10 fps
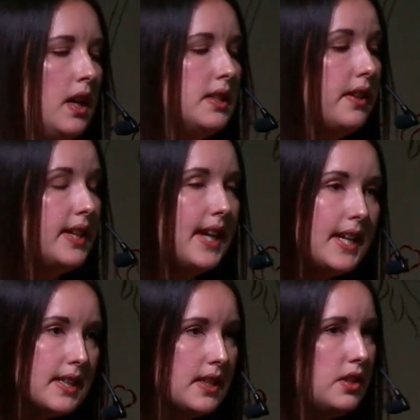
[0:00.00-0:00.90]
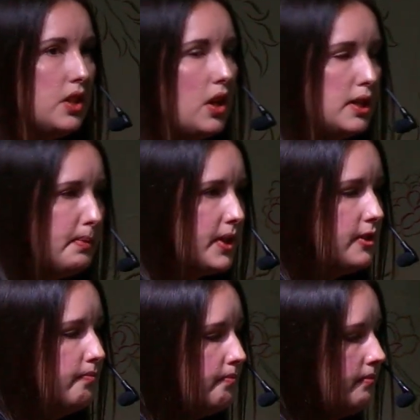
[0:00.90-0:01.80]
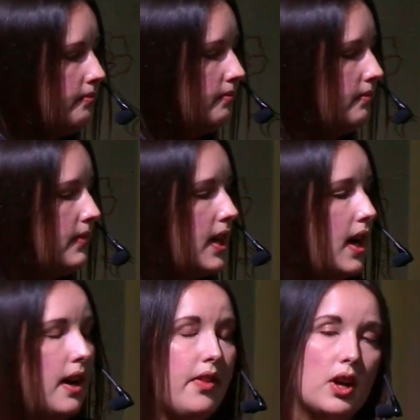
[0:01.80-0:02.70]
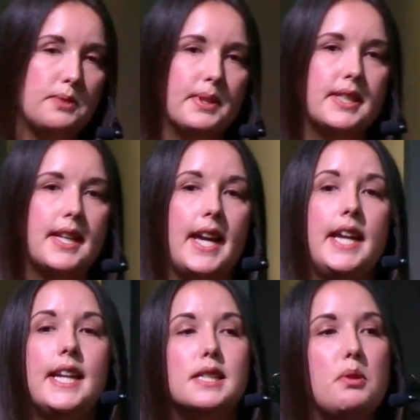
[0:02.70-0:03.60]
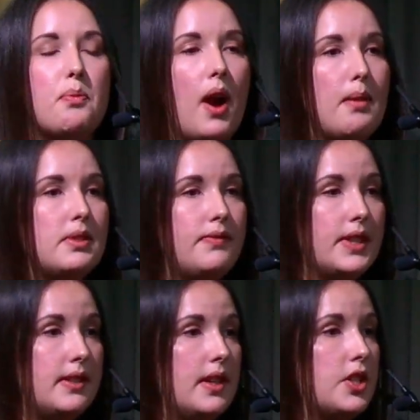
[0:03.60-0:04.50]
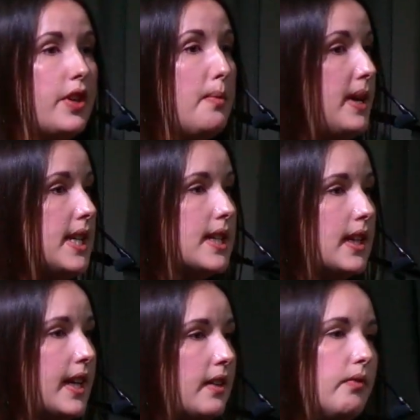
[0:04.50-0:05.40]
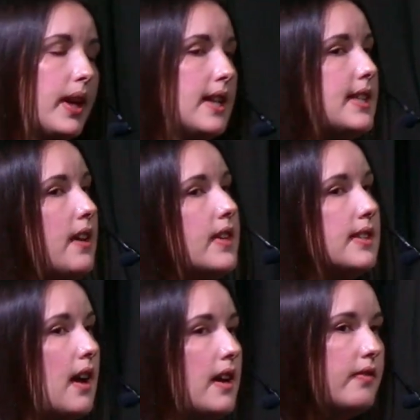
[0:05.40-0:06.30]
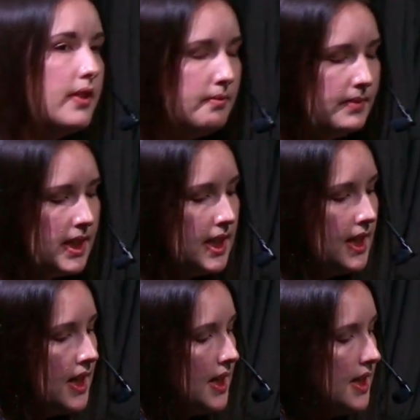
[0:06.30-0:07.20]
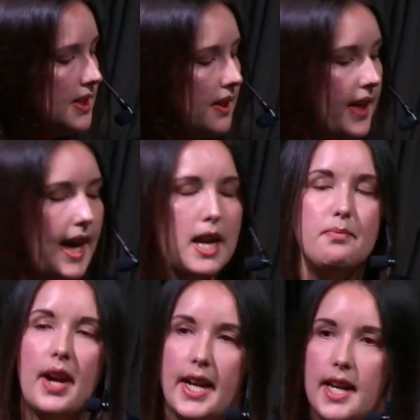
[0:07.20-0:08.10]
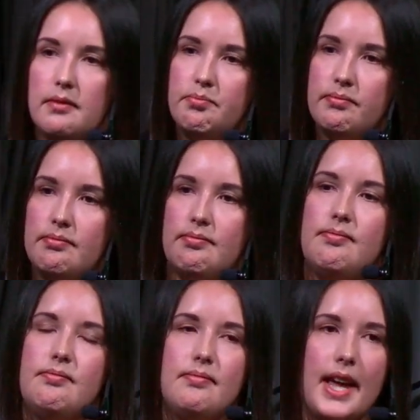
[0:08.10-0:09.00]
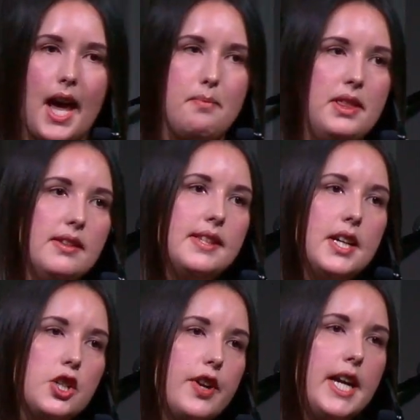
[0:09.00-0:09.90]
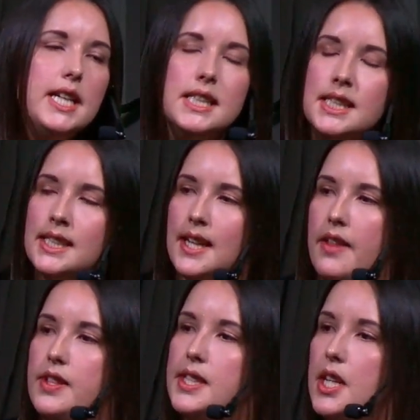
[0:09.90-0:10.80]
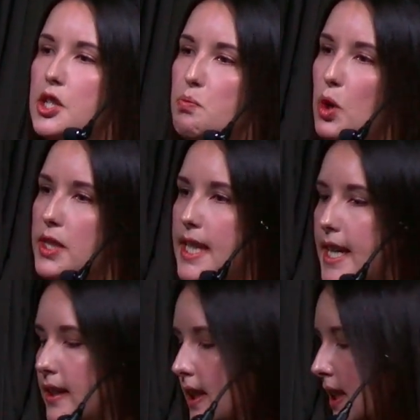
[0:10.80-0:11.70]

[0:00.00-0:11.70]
So they take the son to the hospital. the hospital say, he needs to be prepped for surgery immediately if we're going to save his life. So they get him ready, they get him in the surgery, and the surgeon walks in,